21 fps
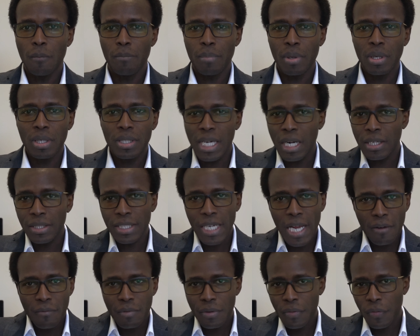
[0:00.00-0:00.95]
build out
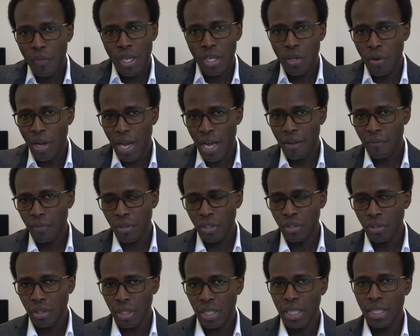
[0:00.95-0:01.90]
everything you have
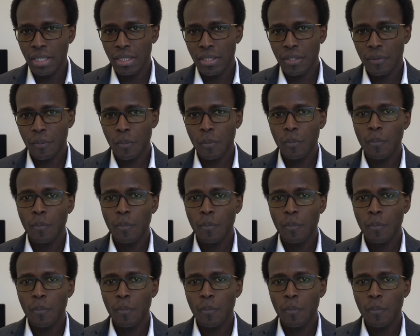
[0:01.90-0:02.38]
in your list,